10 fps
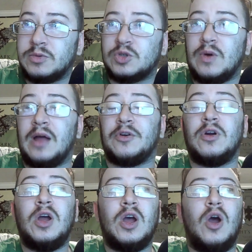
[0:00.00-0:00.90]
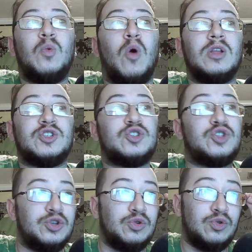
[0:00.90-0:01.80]
rather, wants
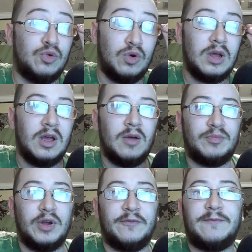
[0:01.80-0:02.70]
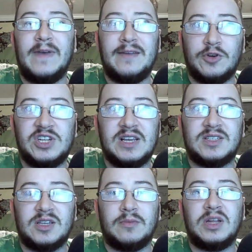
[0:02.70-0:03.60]
to put
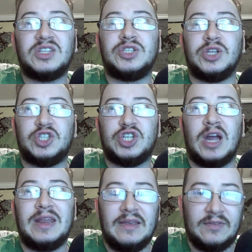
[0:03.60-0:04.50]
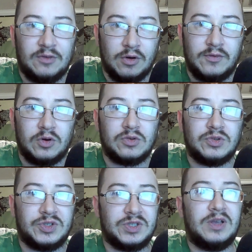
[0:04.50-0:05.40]
favoritism to the Chinese
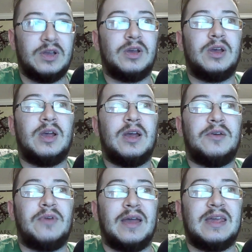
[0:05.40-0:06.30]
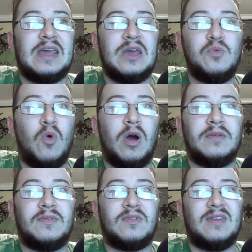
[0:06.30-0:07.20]
servers. That he
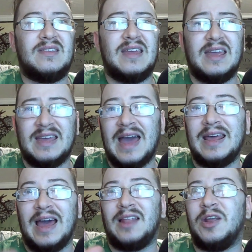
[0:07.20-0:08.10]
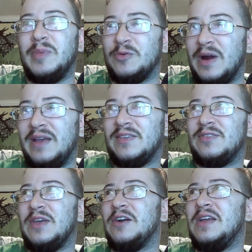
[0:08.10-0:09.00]
wants, it kind of got a little bit
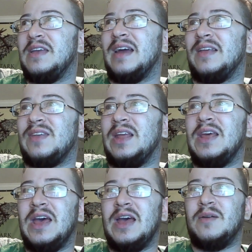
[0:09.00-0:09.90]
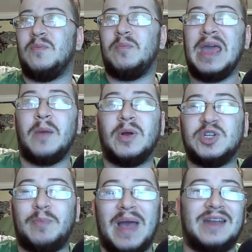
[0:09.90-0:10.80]
racist there. He kind of said, make a bunch
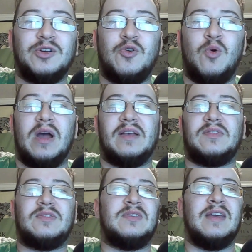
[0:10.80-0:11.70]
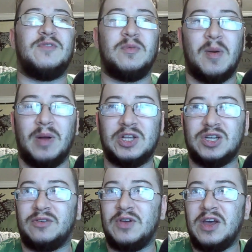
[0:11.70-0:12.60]
of panda quests, give them a bunch
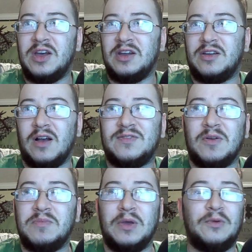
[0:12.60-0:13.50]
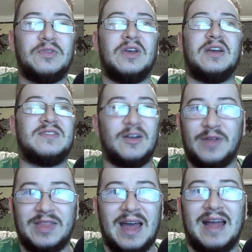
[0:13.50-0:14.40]
of custom music, stuff
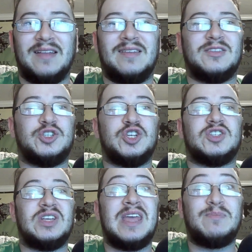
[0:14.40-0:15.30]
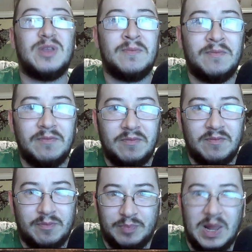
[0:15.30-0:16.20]
like that, just to keep them
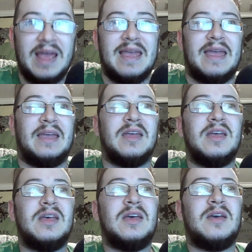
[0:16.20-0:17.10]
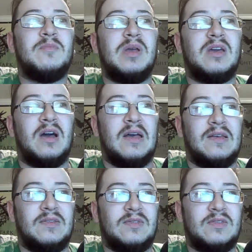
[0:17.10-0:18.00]
playing,
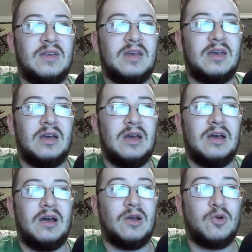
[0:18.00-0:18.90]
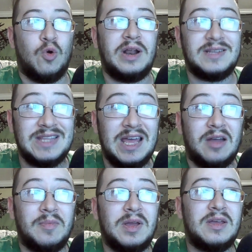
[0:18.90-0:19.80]
because according to
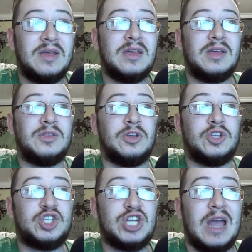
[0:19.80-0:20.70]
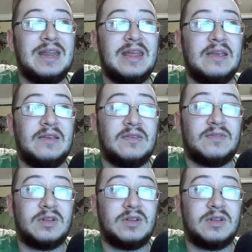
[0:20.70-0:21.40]
them, the Chinese